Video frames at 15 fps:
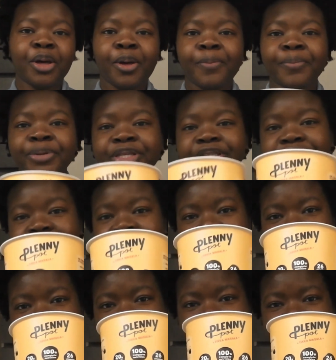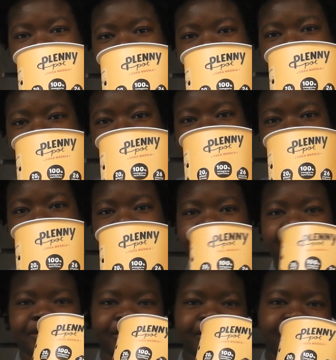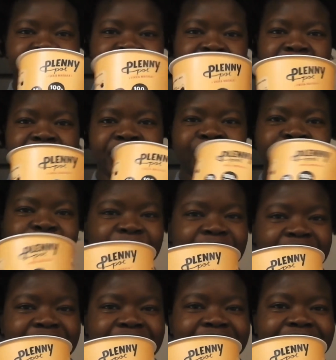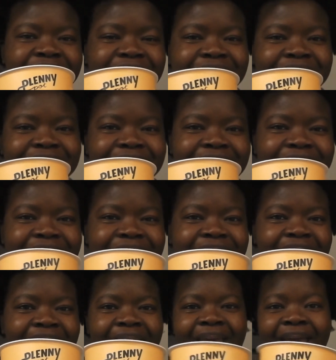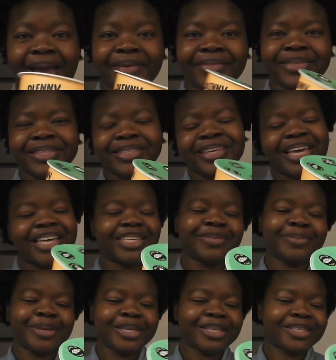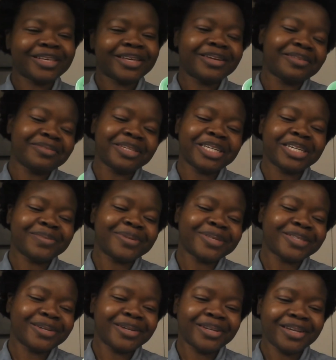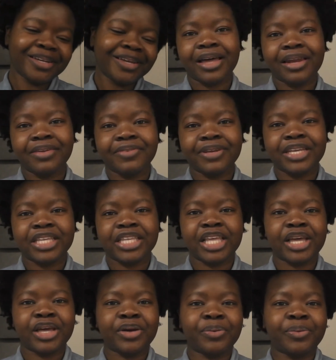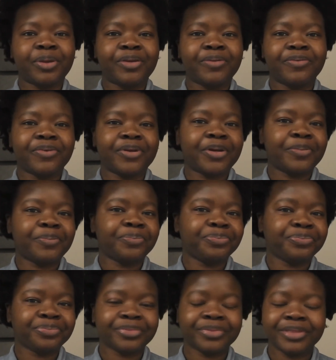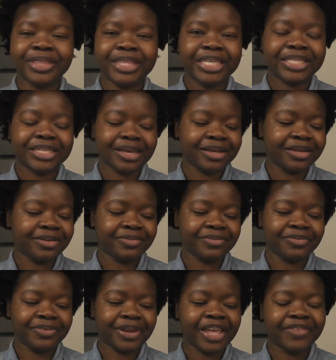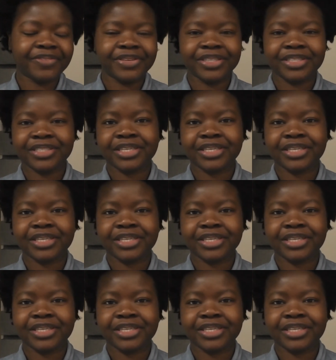Masala. I am very intrigued as to how this tastes because I love Tikka Masala. I love anything with these kind of flavours.